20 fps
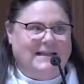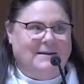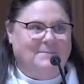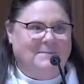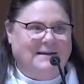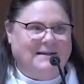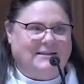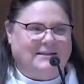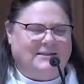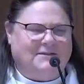in the
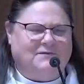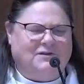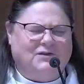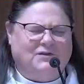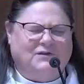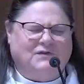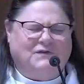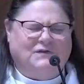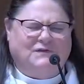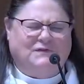midst of
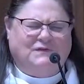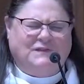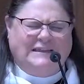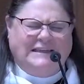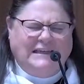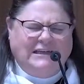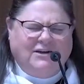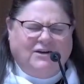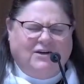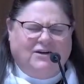your
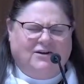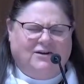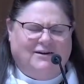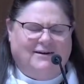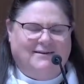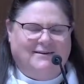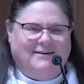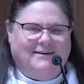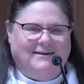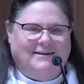
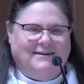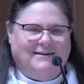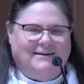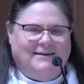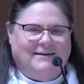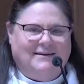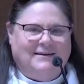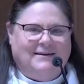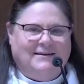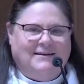fear
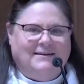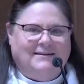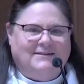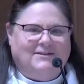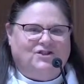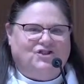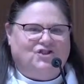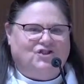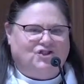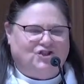
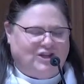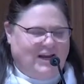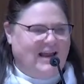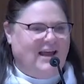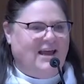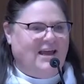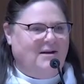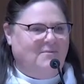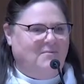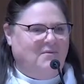
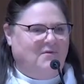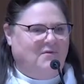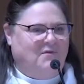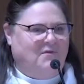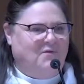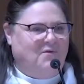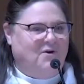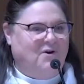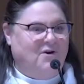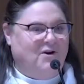stand
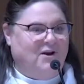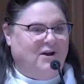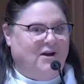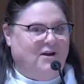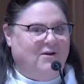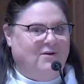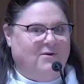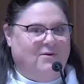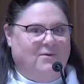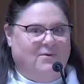before
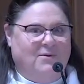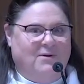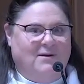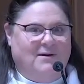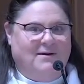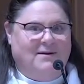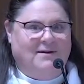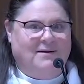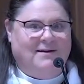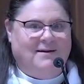you.
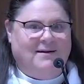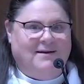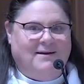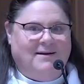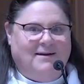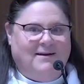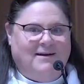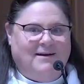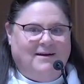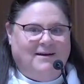
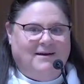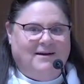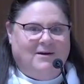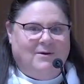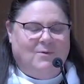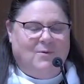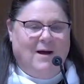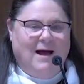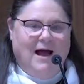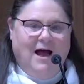
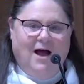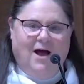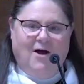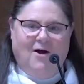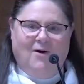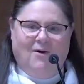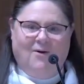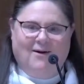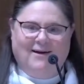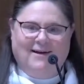
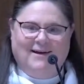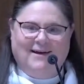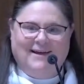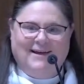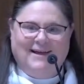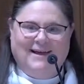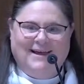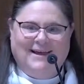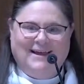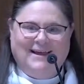Wow.
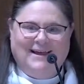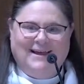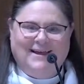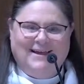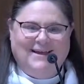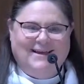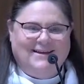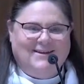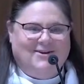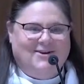
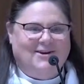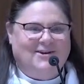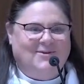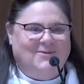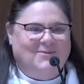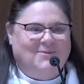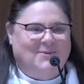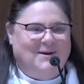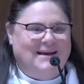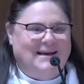
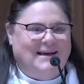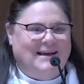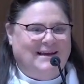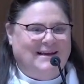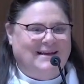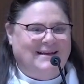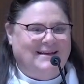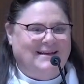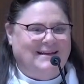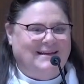Couldn't
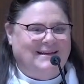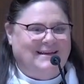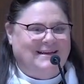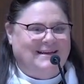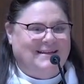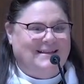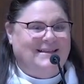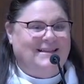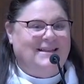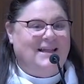we
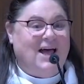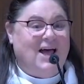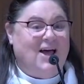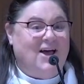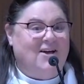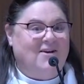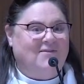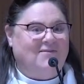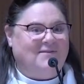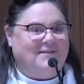
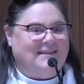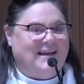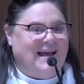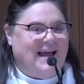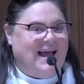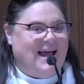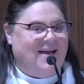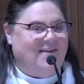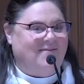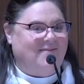love to
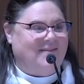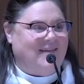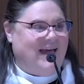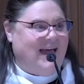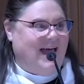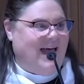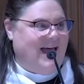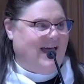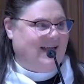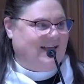have
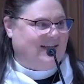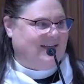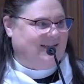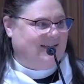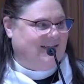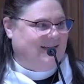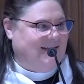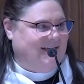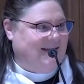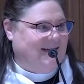that
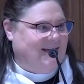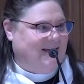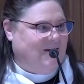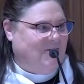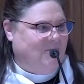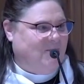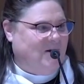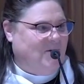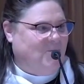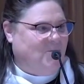
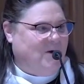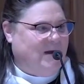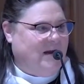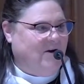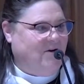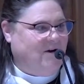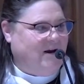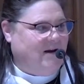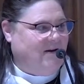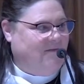when
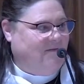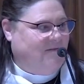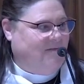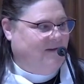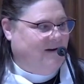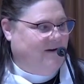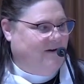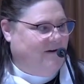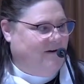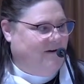we're in
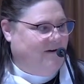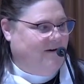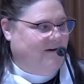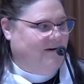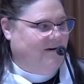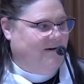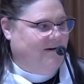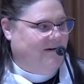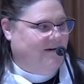fear?